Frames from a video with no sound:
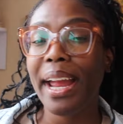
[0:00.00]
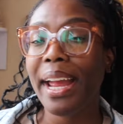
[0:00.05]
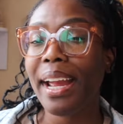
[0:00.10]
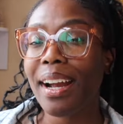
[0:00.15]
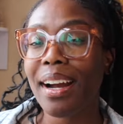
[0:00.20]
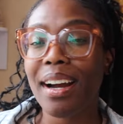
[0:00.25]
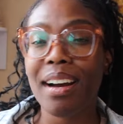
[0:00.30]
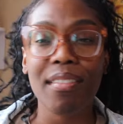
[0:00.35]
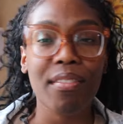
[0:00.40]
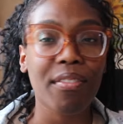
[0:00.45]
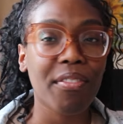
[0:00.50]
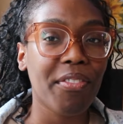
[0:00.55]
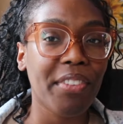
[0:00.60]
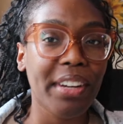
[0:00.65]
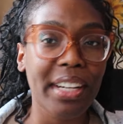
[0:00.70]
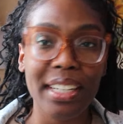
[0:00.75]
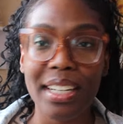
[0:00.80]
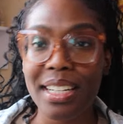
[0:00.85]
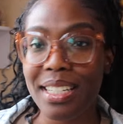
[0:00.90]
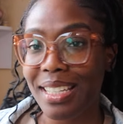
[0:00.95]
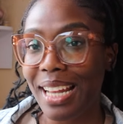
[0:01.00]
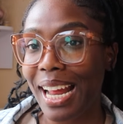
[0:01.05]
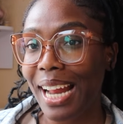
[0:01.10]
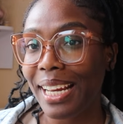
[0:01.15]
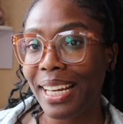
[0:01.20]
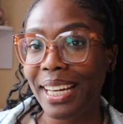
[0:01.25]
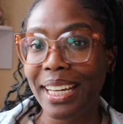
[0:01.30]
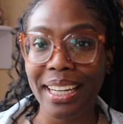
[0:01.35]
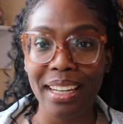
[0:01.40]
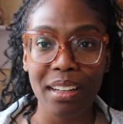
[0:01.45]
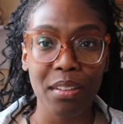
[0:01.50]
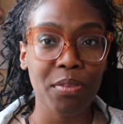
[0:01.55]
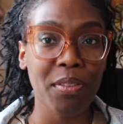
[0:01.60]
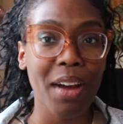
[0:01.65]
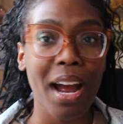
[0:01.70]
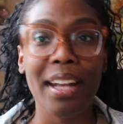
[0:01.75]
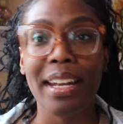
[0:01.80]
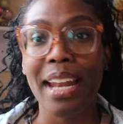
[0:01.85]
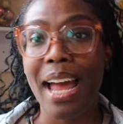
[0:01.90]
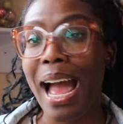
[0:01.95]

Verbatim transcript: inconvenience that he can find.